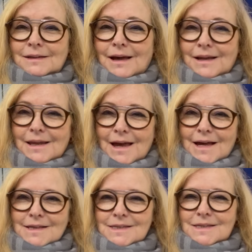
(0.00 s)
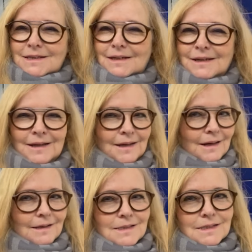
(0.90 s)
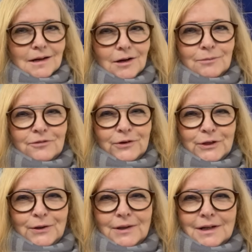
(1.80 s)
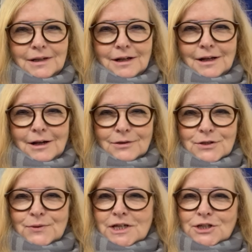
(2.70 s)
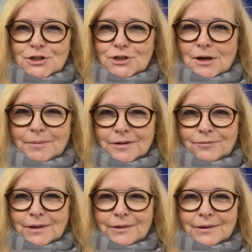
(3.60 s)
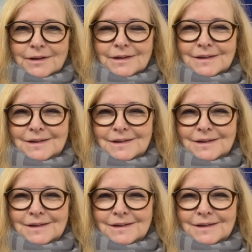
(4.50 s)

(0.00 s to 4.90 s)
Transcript: And yes, it's time for another little luxury shopping vlog.